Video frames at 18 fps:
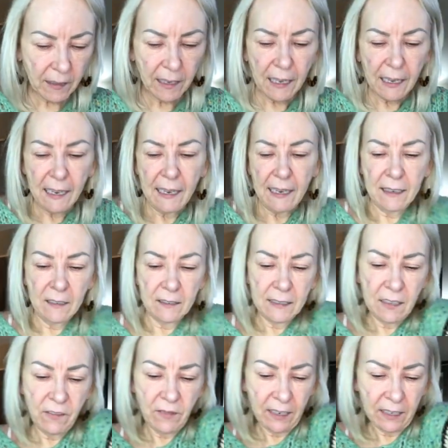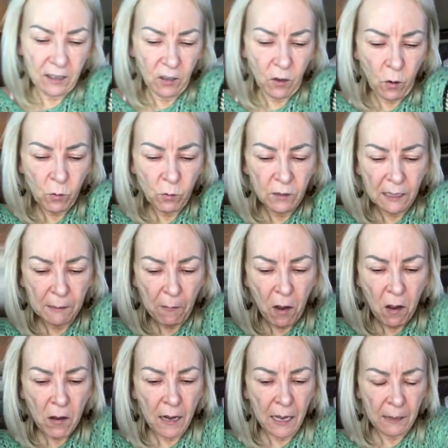And I'll see if I can hold
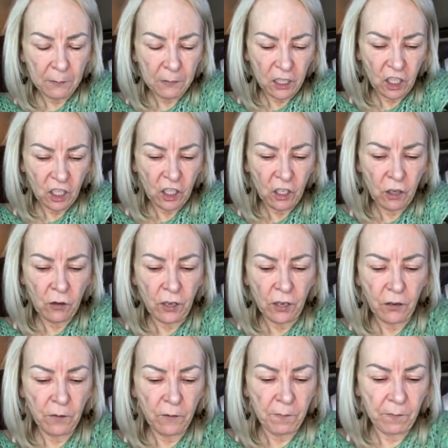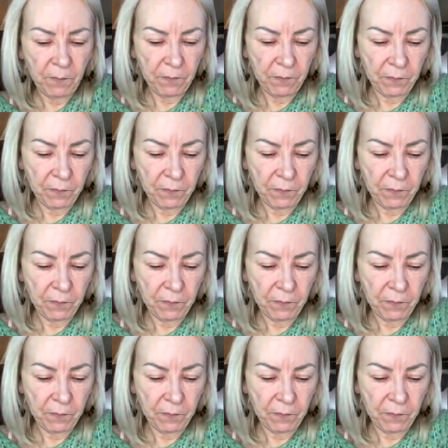them all up to show you.